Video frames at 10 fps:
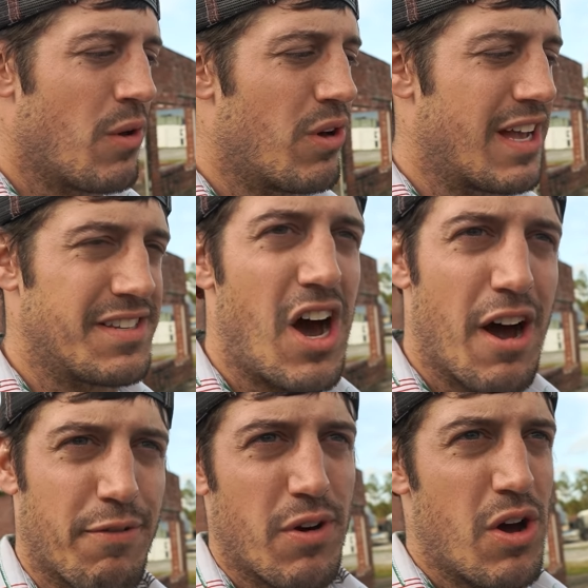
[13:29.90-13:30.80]
We'll get to
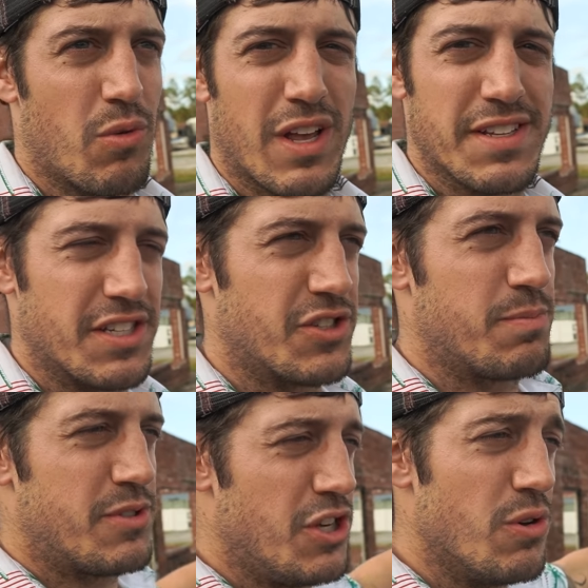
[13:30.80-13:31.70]
off-road, we'll get to
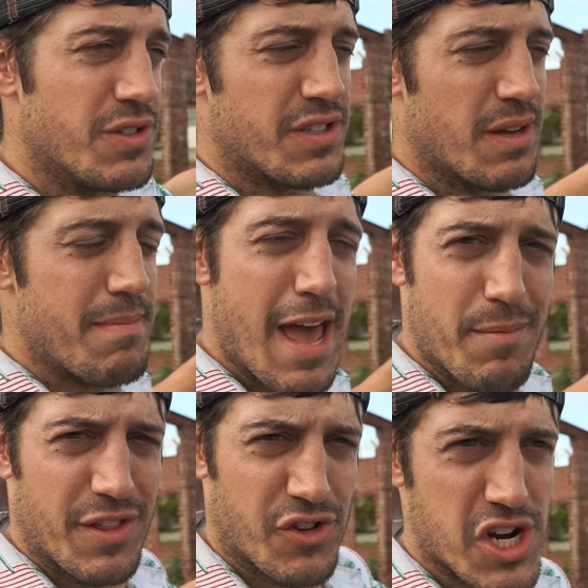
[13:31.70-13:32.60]
use the
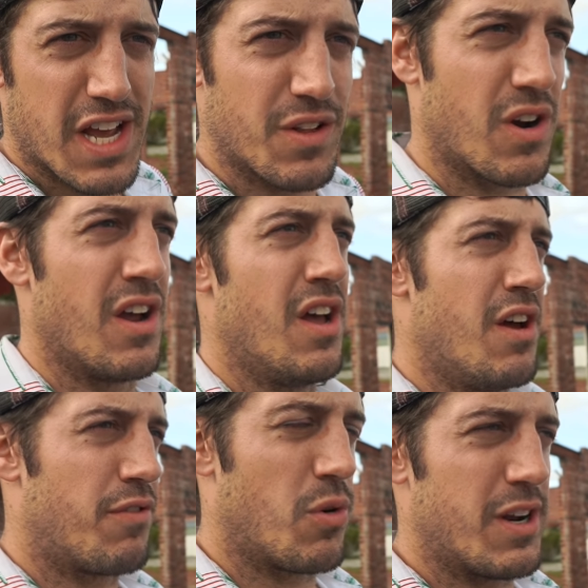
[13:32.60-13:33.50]
Mammoth trailer
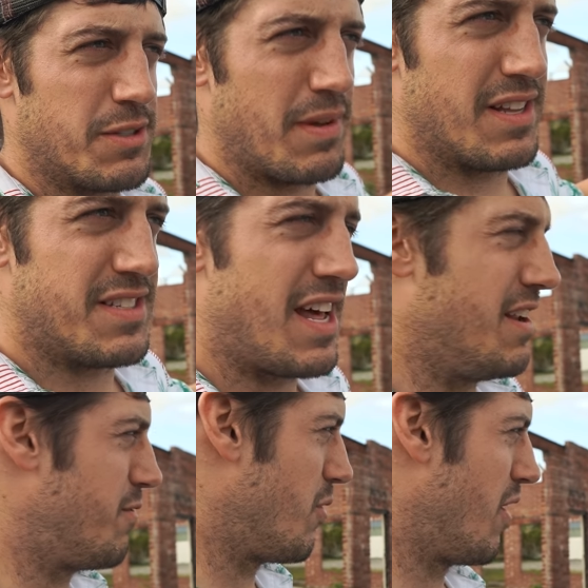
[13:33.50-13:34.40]
for what it's been
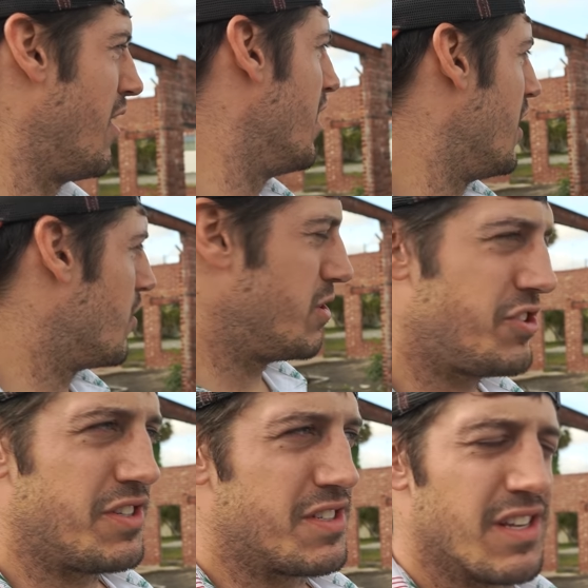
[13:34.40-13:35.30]
intended for, which
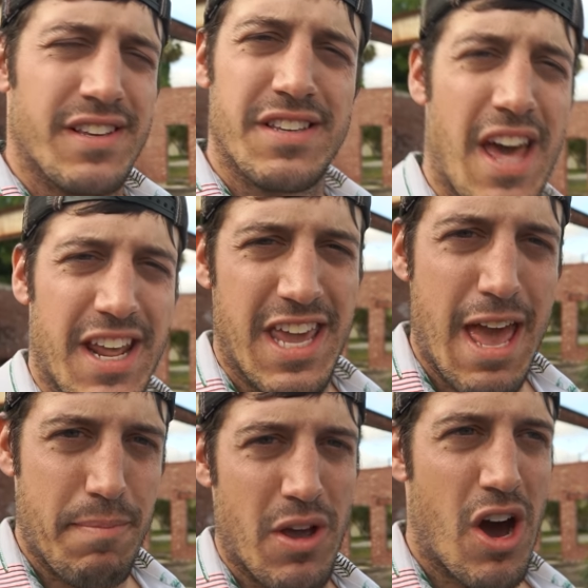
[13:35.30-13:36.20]
is kind of
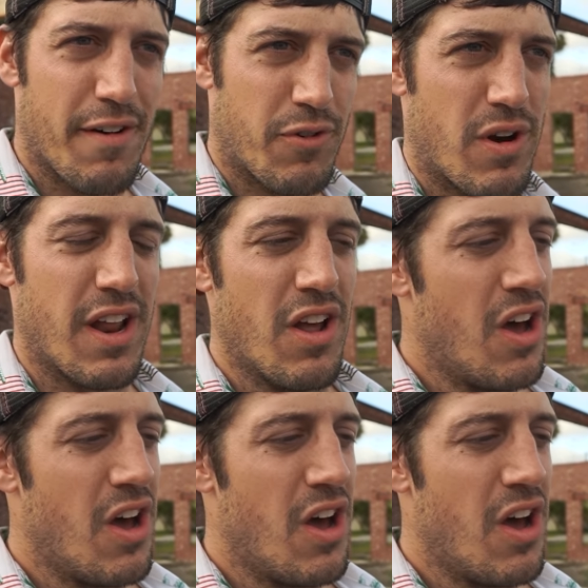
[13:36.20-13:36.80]
camping off-grid